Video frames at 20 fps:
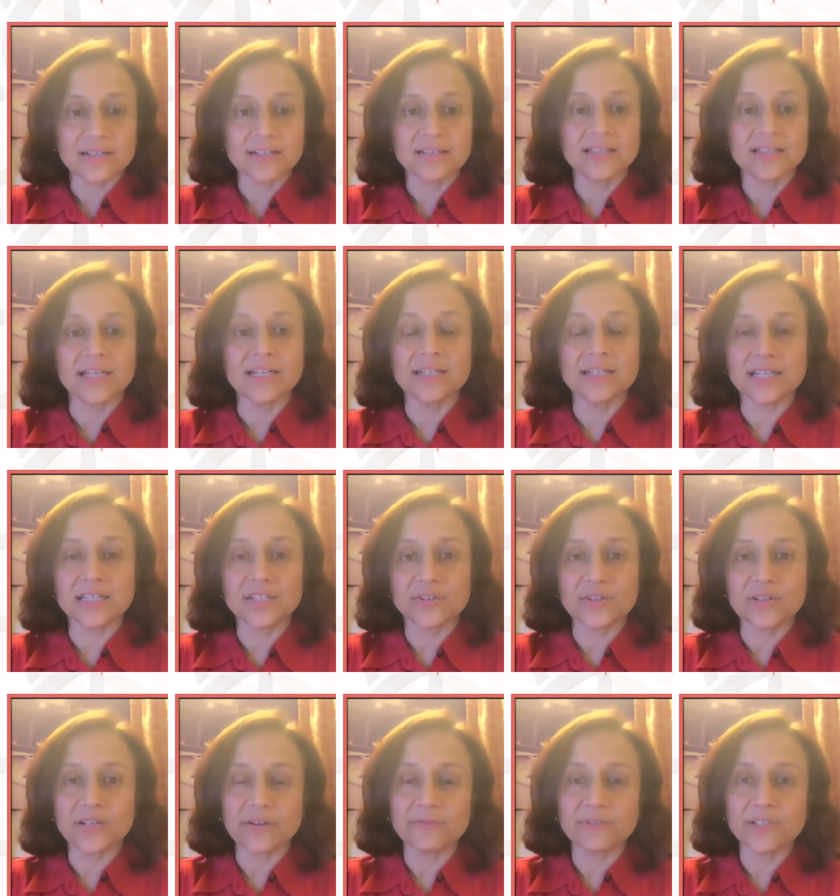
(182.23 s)
the
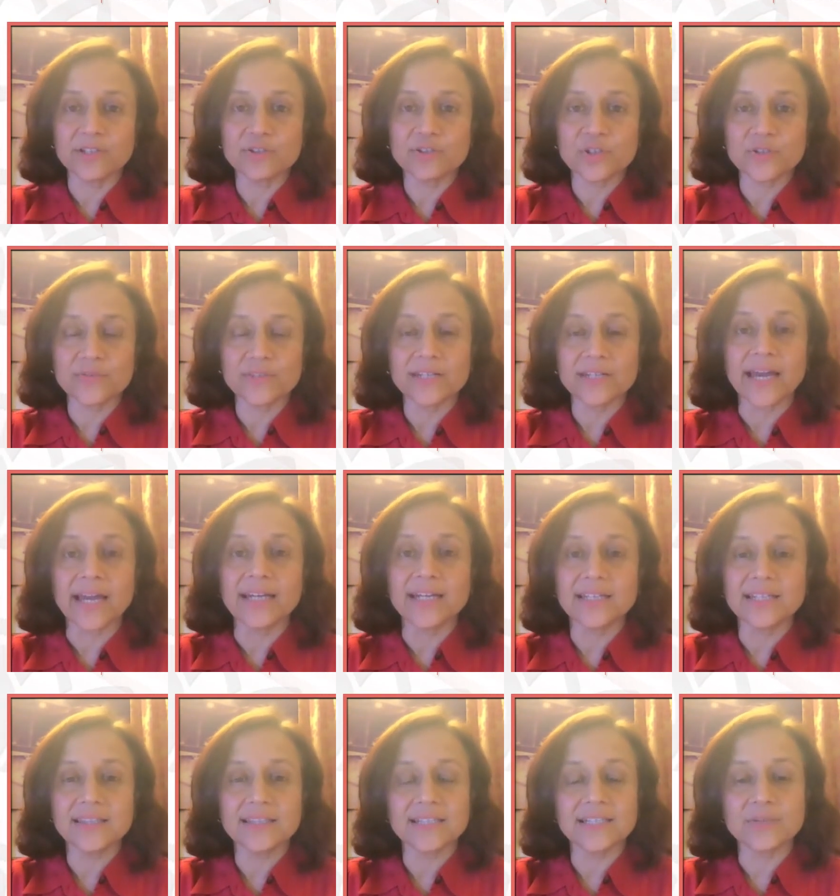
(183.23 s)
Industrial Revolution of the
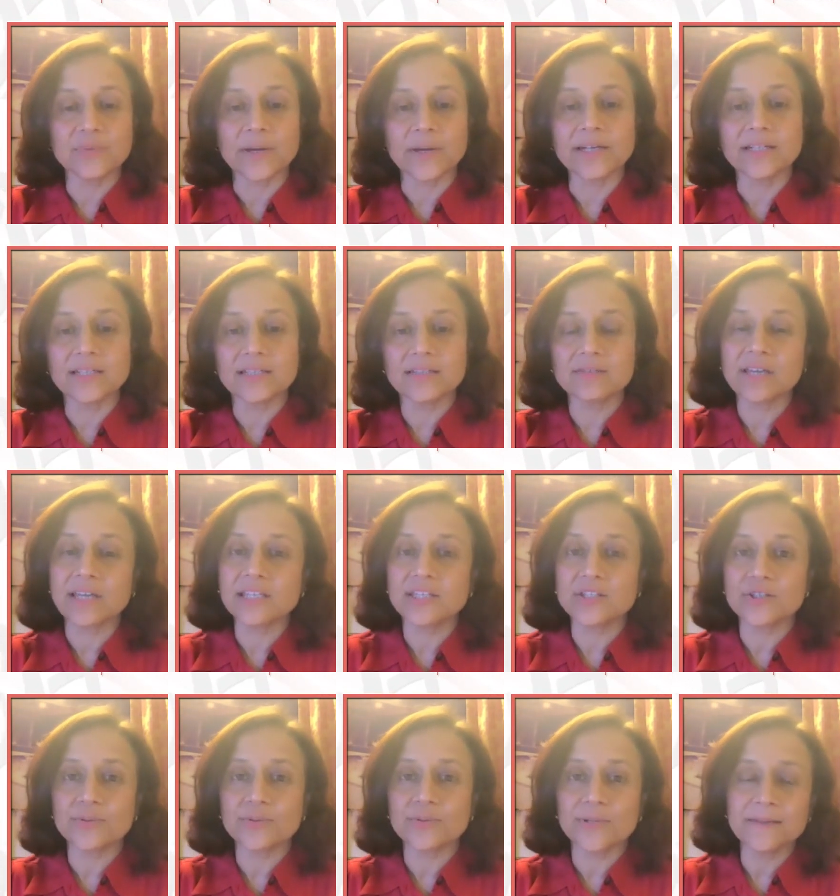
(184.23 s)
19th and 20th
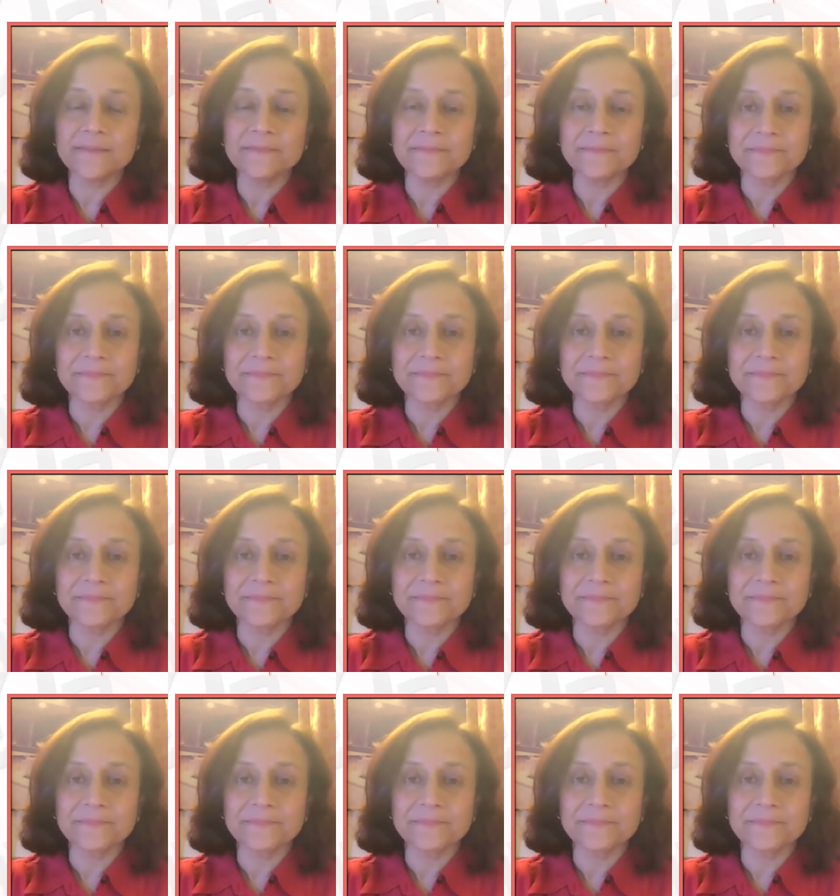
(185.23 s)
century.